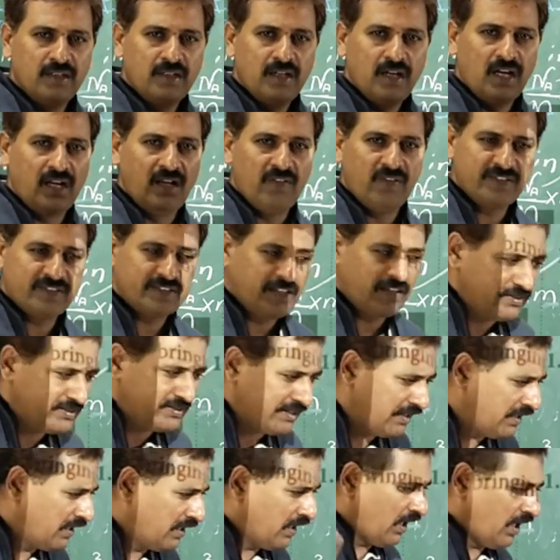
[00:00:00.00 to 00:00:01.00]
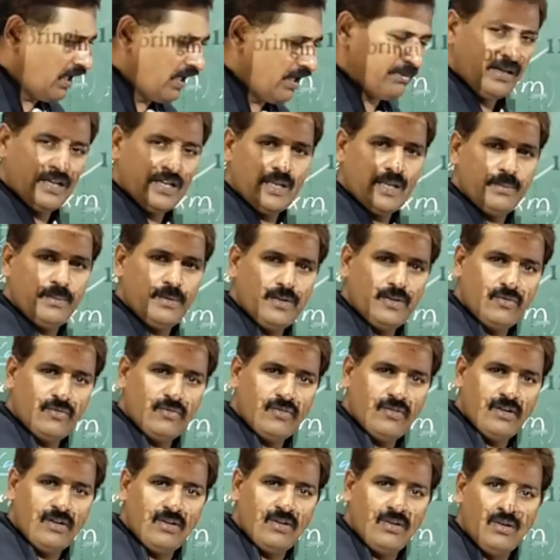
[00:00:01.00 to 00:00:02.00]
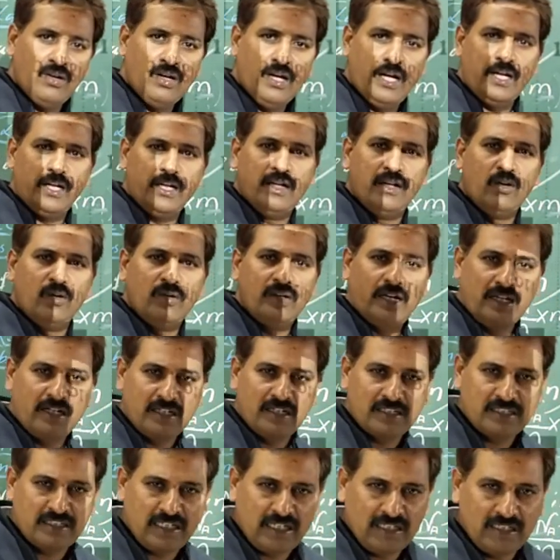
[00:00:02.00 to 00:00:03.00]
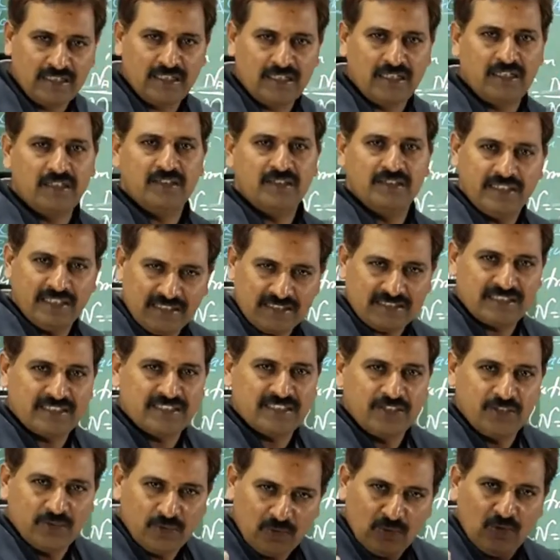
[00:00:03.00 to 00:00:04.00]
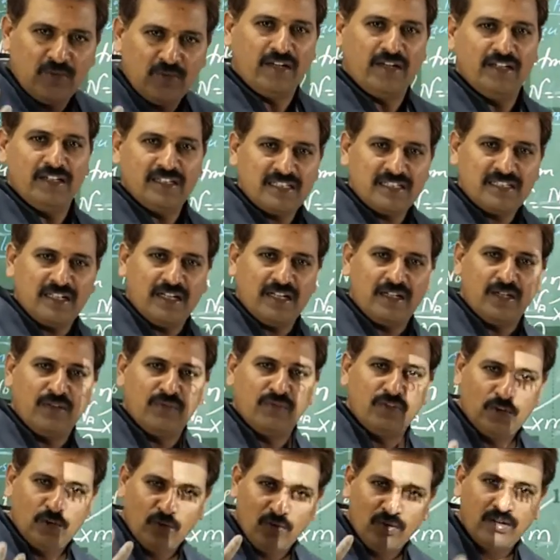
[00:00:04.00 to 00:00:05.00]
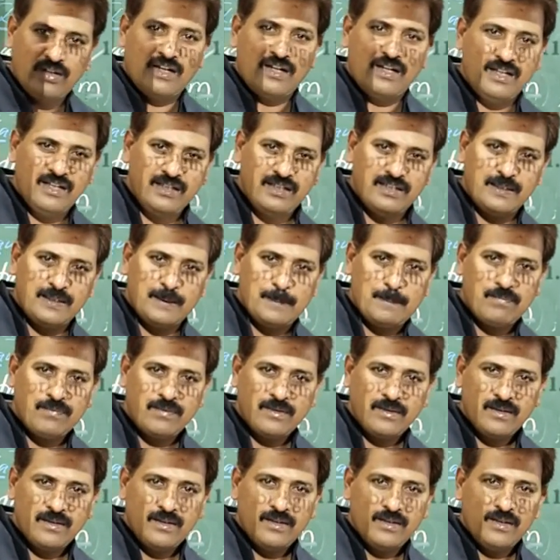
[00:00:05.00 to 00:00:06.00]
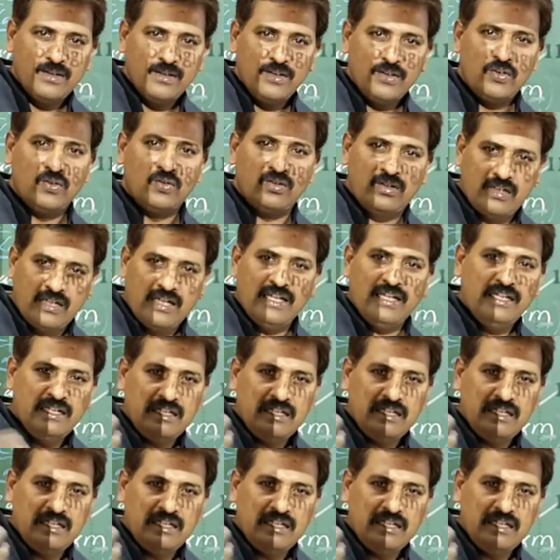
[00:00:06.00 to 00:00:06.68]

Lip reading: All of a sudden you say, I am not able to follow, I don't understand that. Yes, you don't understand if you don't try. You try.